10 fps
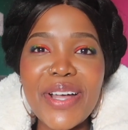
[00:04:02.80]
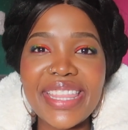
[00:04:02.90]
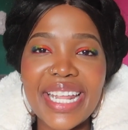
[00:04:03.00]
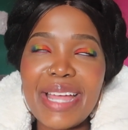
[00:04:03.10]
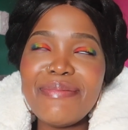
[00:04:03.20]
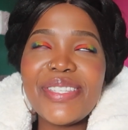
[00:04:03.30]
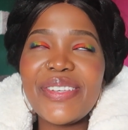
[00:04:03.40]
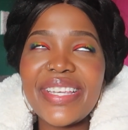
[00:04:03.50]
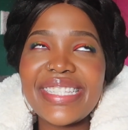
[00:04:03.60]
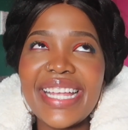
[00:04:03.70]
other book that I'm
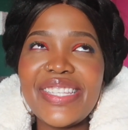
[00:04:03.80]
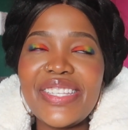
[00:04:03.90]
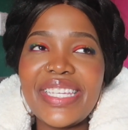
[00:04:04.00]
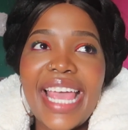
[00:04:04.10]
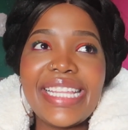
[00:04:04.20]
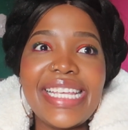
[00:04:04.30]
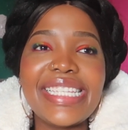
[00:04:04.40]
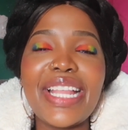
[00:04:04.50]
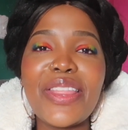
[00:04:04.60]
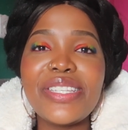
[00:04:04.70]
so excited to get
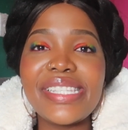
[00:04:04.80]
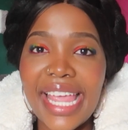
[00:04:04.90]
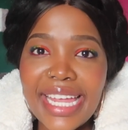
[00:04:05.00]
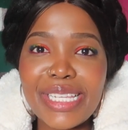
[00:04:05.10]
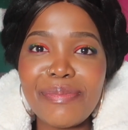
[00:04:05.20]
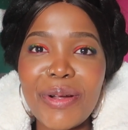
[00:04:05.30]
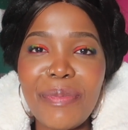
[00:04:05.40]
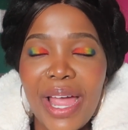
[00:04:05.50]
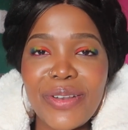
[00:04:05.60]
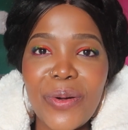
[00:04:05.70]
is another second book
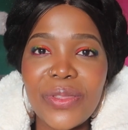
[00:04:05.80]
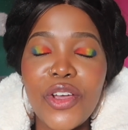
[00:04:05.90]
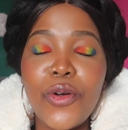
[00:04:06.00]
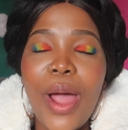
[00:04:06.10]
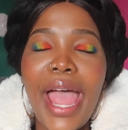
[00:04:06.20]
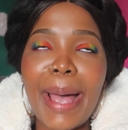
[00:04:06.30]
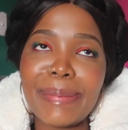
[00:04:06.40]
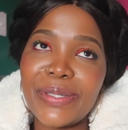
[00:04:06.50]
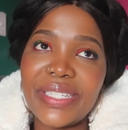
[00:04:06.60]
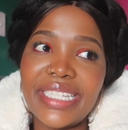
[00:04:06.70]
by an author who I
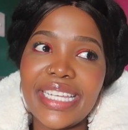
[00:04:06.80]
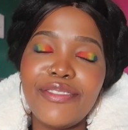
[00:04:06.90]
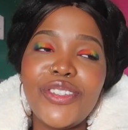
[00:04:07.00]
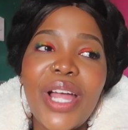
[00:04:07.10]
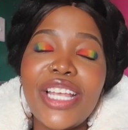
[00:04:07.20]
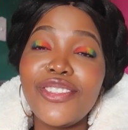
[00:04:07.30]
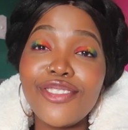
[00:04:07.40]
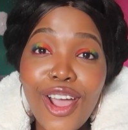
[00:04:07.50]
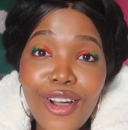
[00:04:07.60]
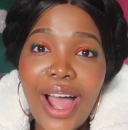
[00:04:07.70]
absolutely loved. You guys
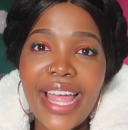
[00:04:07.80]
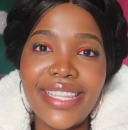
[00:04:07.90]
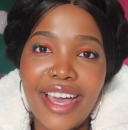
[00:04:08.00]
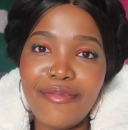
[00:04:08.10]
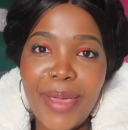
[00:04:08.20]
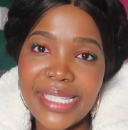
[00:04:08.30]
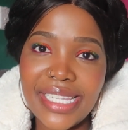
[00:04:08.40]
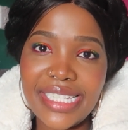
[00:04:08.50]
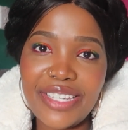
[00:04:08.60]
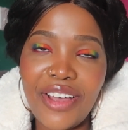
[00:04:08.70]
know I love
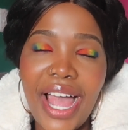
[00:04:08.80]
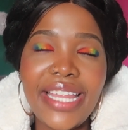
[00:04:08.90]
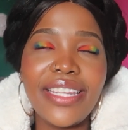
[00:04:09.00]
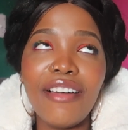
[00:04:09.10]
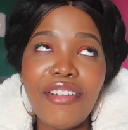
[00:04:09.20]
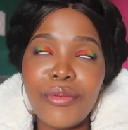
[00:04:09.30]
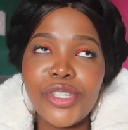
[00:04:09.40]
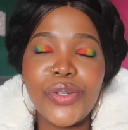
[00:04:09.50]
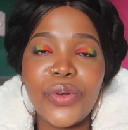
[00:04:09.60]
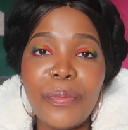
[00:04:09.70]
Mason Deaver. I love I
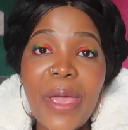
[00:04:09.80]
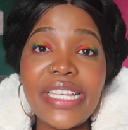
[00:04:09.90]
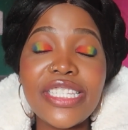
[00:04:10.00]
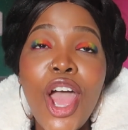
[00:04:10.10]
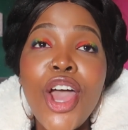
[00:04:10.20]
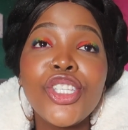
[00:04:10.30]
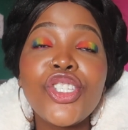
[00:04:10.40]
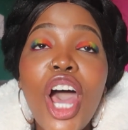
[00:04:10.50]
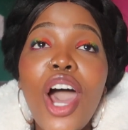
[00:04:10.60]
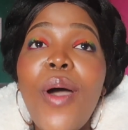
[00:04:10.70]
Wish You All The Best.
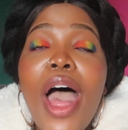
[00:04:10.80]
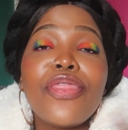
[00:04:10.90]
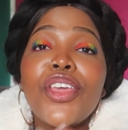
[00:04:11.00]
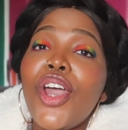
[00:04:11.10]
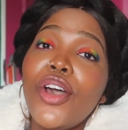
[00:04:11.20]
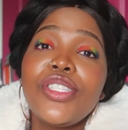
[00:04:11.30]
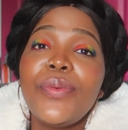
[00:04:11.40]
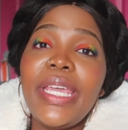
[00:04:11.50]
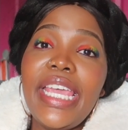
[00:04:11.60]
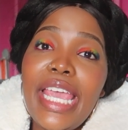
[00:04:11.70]
So The Ghosts
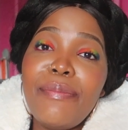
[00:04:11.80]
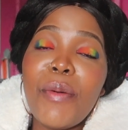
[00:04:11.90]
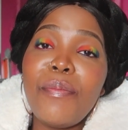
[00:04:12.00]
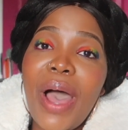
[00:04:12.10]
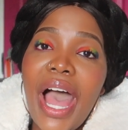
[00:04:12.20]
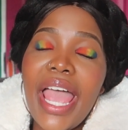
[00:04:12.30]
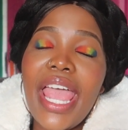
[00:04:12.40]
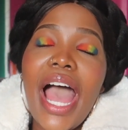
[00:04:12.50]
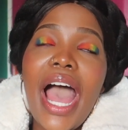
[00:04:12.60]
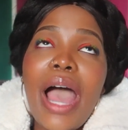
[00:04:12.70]
We Keep by